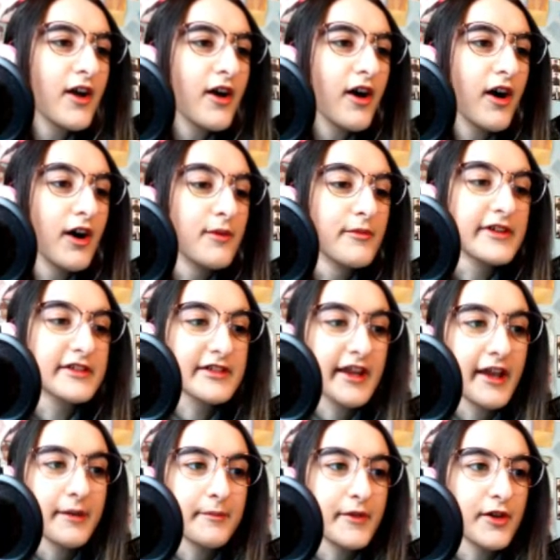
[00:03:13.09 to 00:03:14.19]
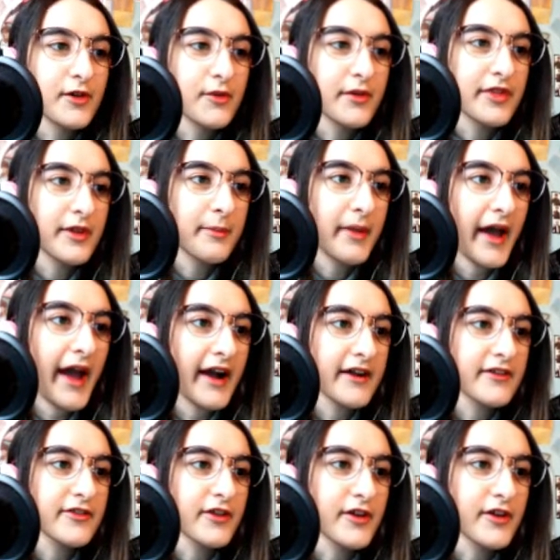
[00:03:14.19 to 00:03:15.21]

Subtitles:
which came new with the pack.